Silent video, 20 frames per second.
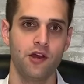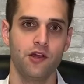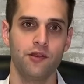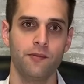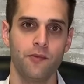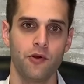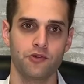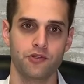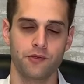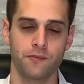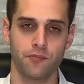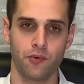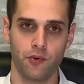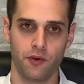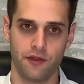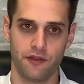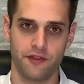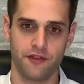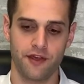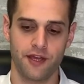the most
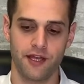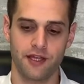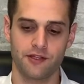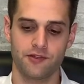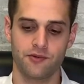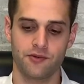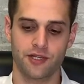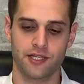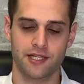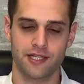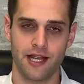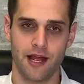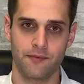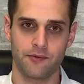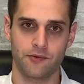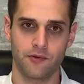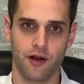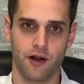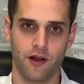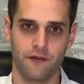important thing to
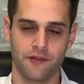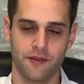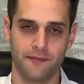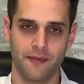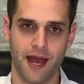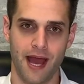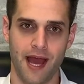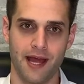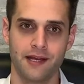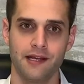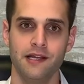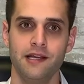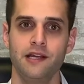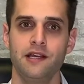accept right off the bat